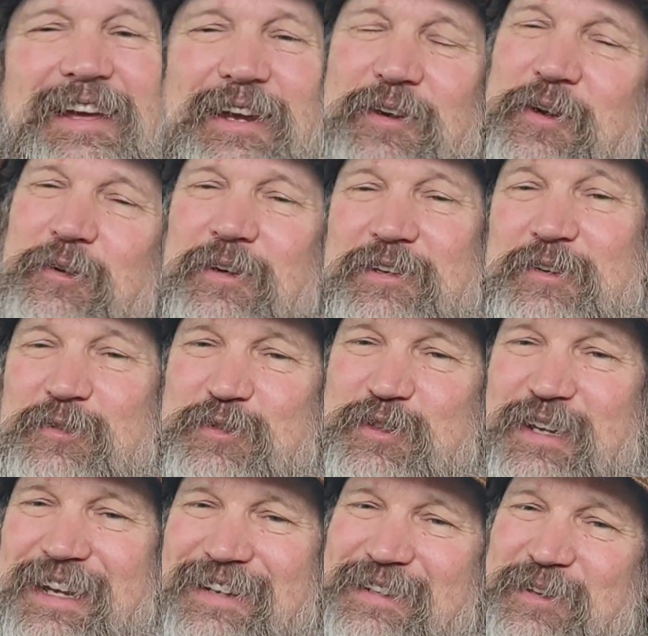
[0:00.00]
You knew I was going to
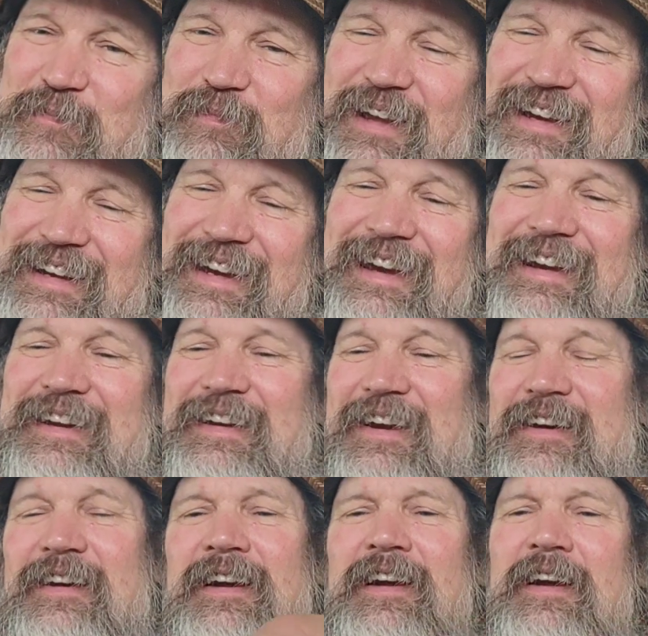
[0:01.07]
sneak something like that in
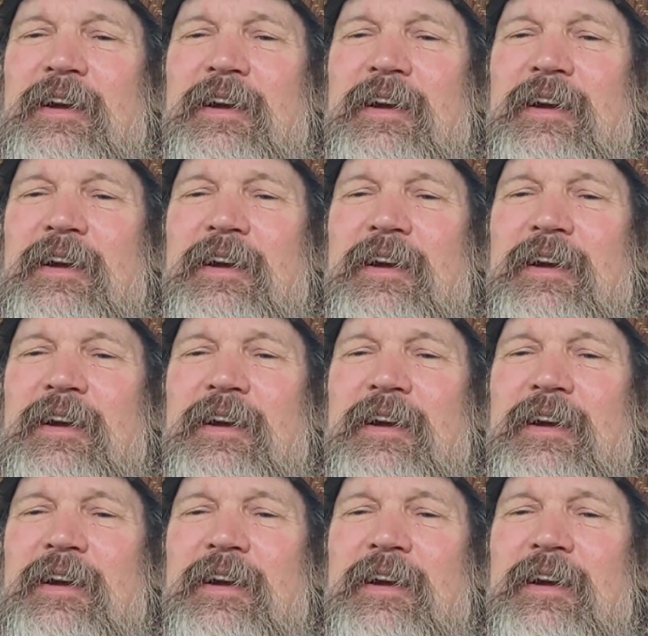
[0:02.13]
there.